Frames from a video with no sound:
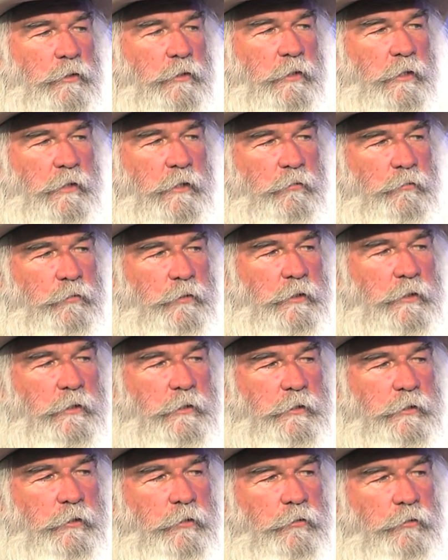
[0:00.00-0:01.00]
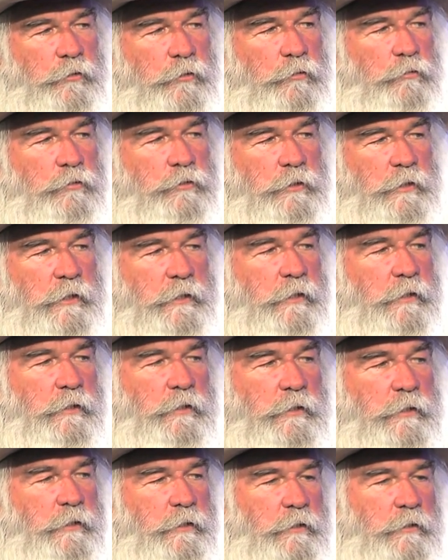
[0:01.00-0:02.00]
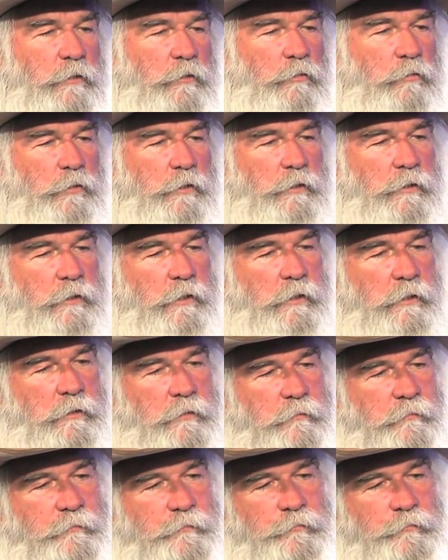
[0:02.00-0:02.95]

and I really hear you singing lead on it. And